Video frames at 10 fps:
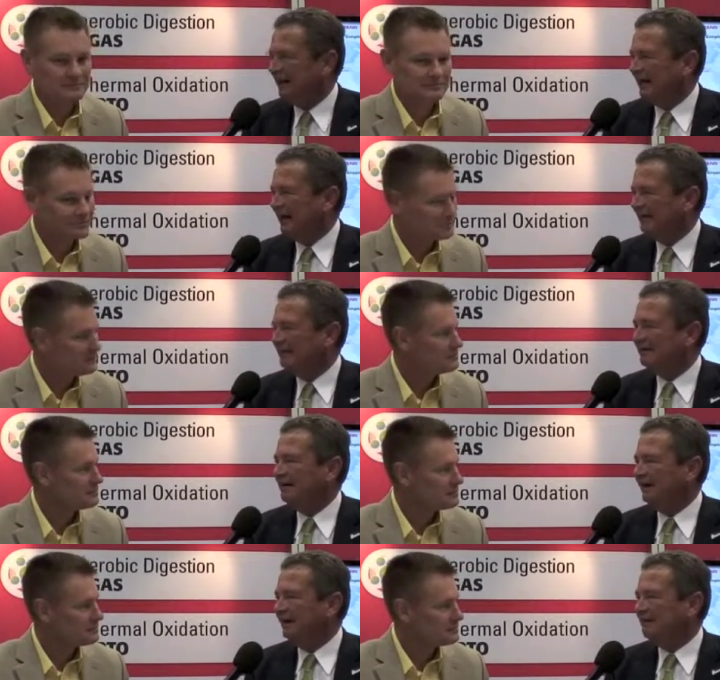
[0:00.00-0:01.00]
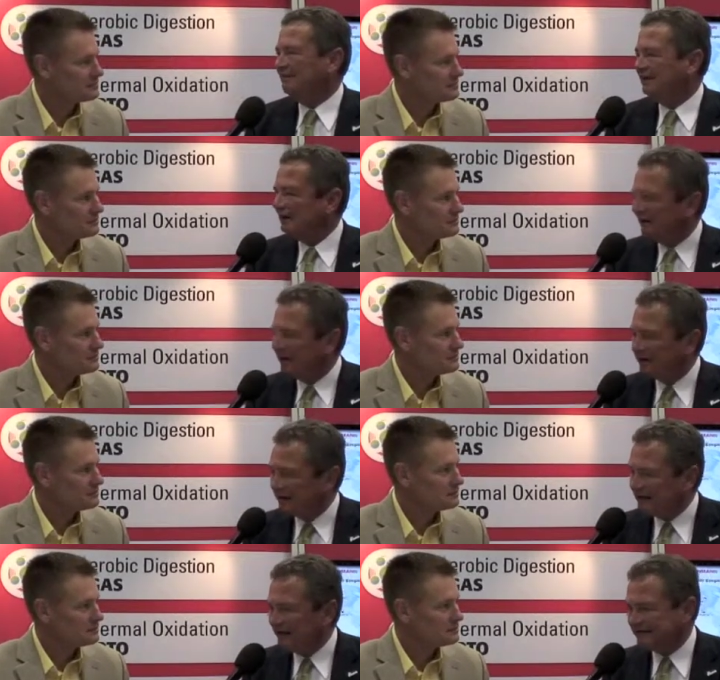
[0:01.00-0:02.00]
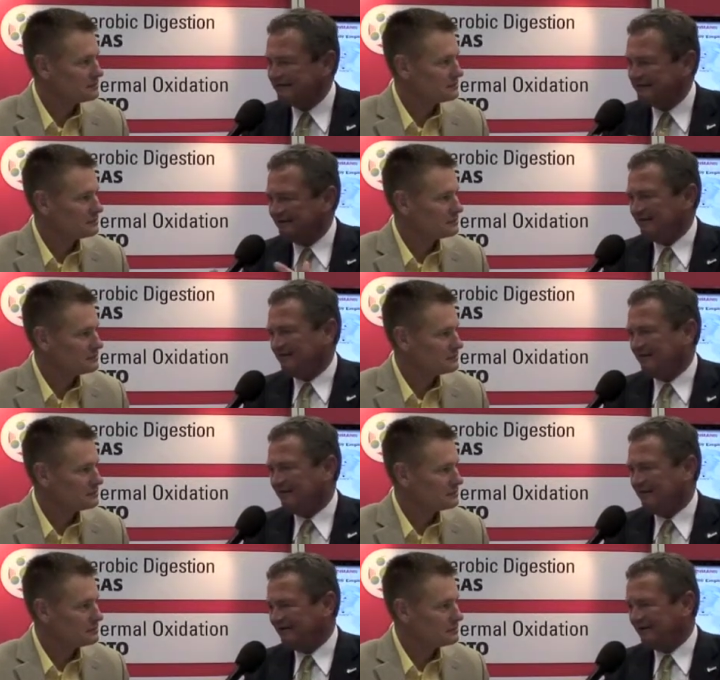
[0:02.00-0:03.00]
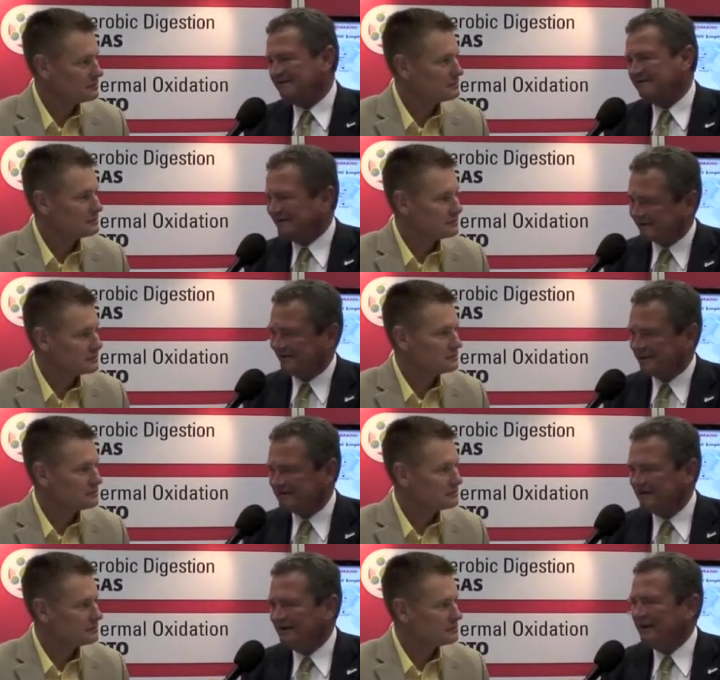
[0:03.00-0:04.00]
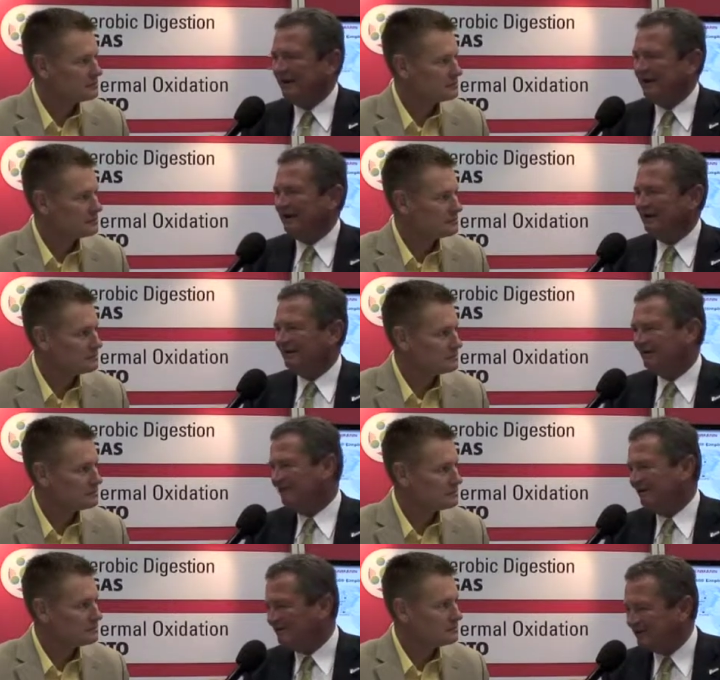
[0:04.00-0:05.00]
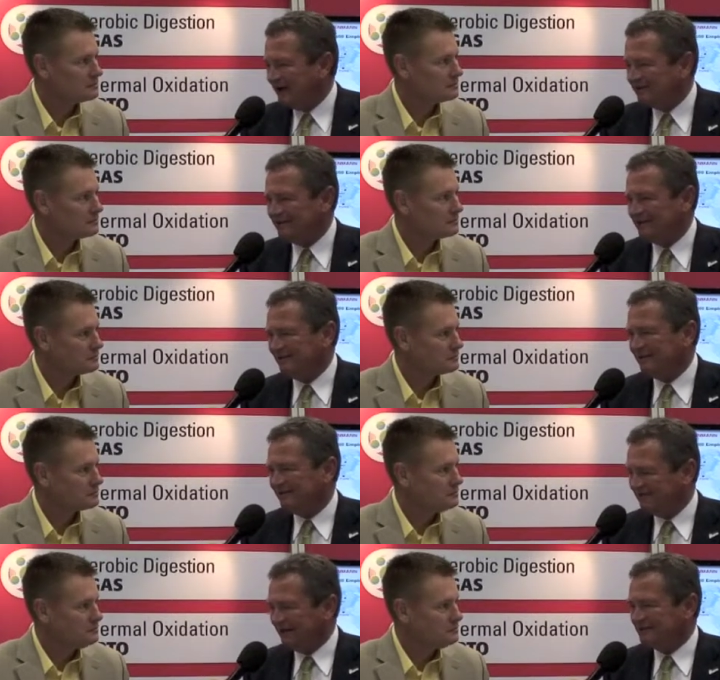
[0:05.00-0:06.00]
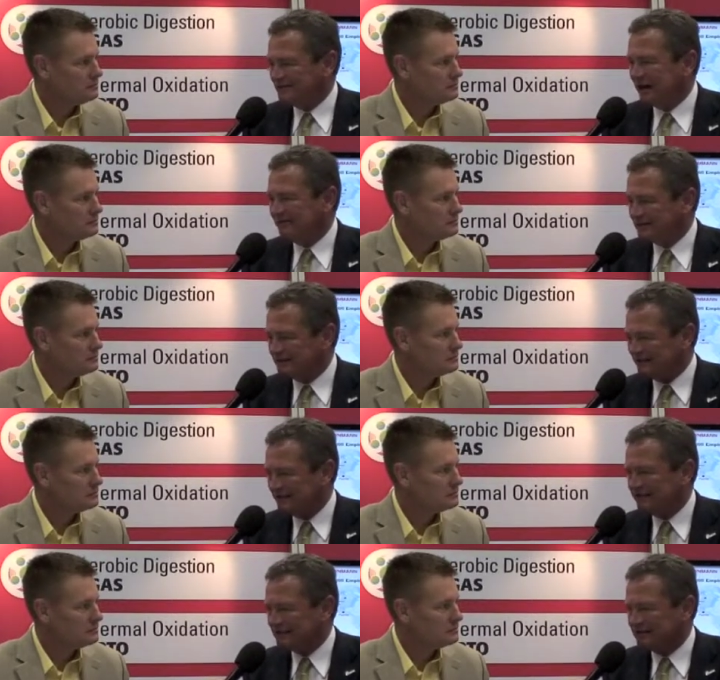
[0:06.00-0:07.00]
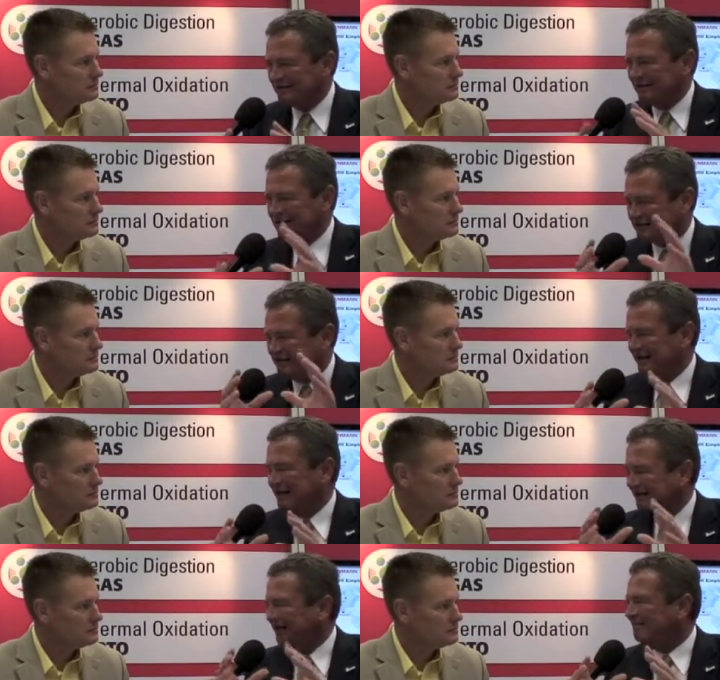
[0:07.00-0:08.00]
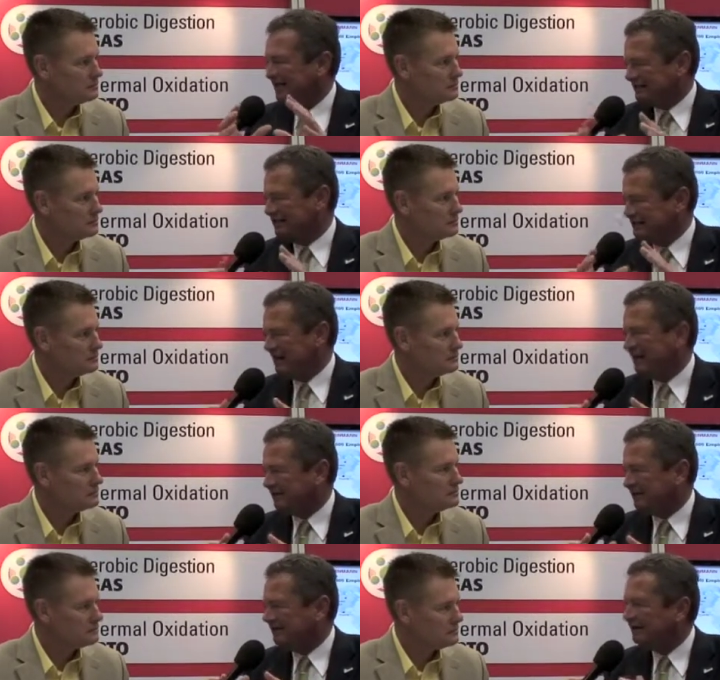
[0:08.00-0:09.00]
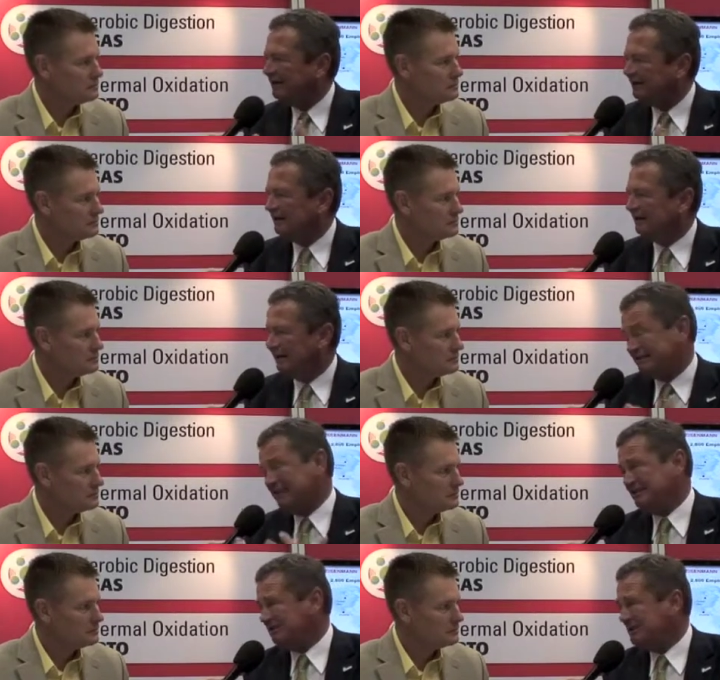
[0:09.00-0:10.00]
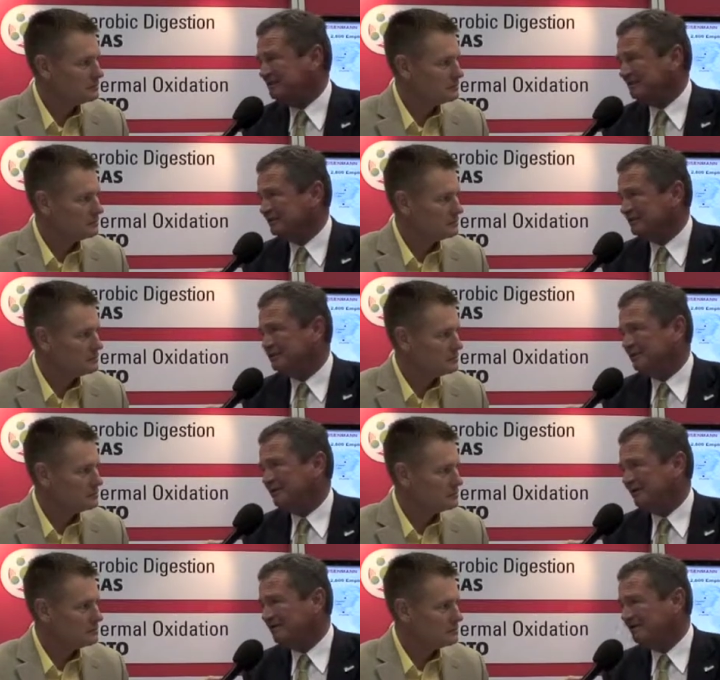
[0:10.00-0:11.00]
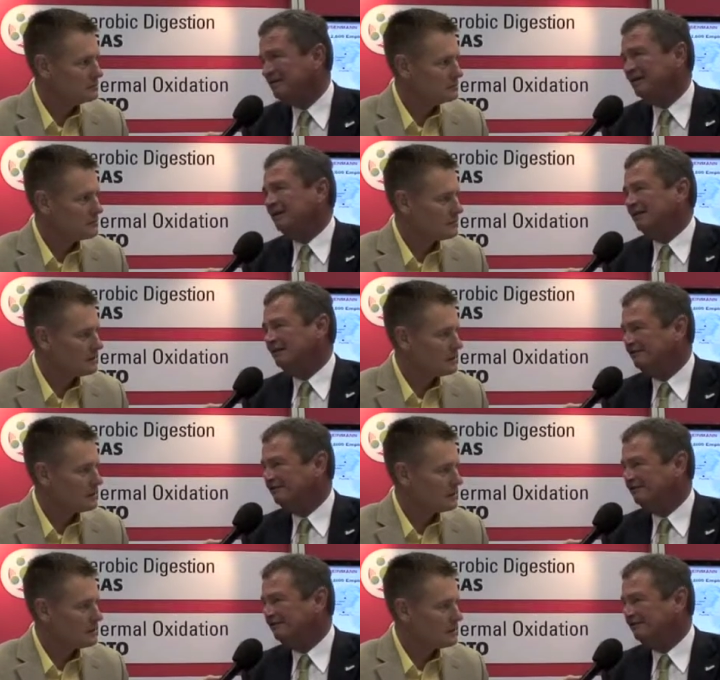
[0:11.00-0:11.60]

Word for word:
Speaker 1: And uh, yeah, they listen to their, their constituents. And what we have to do a better job as an industry is getting our message out there. And, and, and it takes resources because the